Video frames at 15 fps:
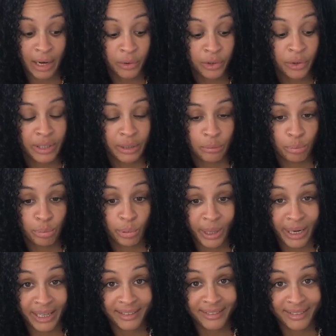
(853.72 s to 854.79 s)
you can
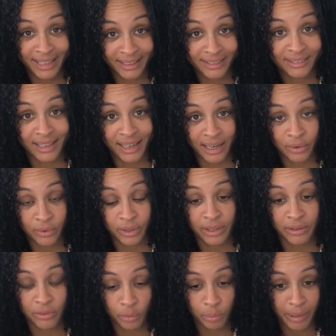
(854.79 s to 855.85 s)
break that down
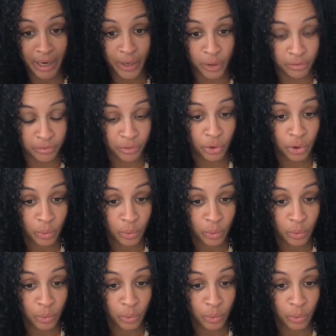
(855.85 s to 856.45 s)
into powerful